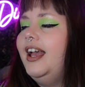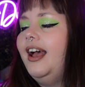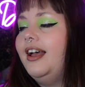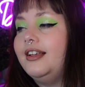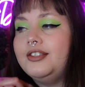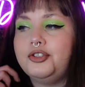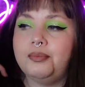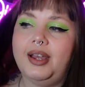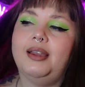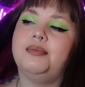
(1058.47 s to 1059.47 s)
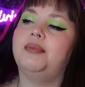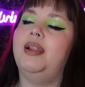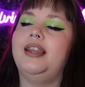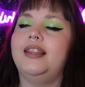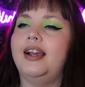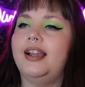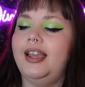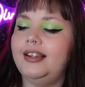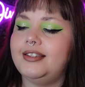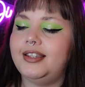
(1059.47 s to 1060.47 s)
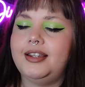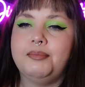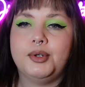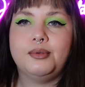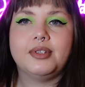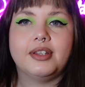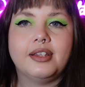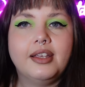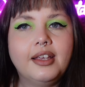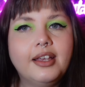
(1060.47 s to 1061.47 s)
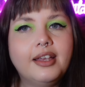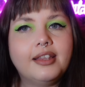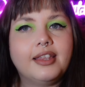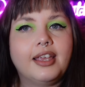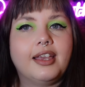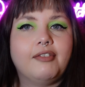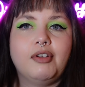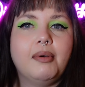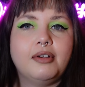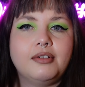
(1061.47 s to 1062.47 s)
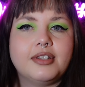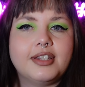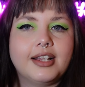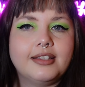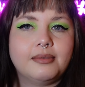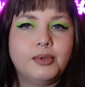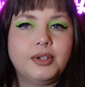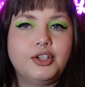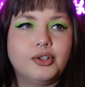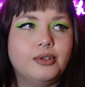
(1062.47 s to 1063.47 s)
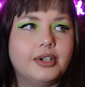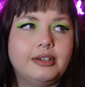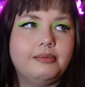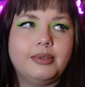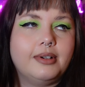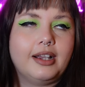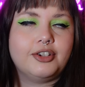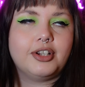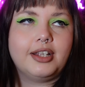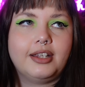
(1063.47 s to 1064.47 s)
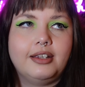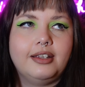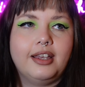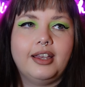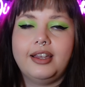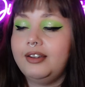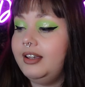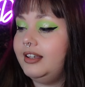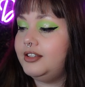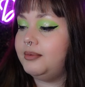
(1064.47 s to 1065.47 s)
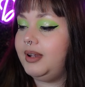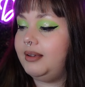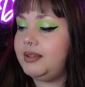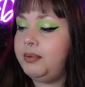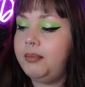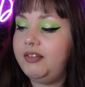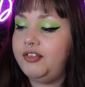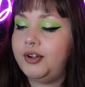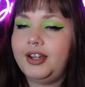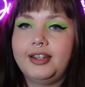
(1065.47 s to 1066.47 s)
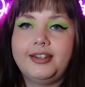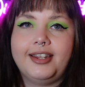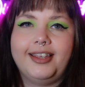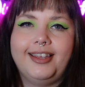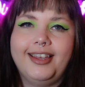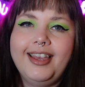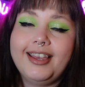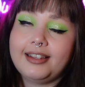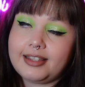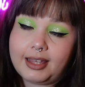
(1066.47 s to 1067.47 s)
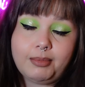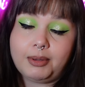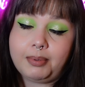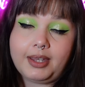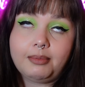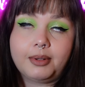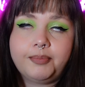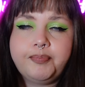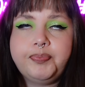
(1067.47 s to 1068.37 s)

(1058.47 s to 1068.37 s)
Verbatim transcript: Uh, sometimes I'm like that. I get in silly moods and think everyone understands I'm only joking, but actually, yeah. Sometimes I put my foot in it. Same with people.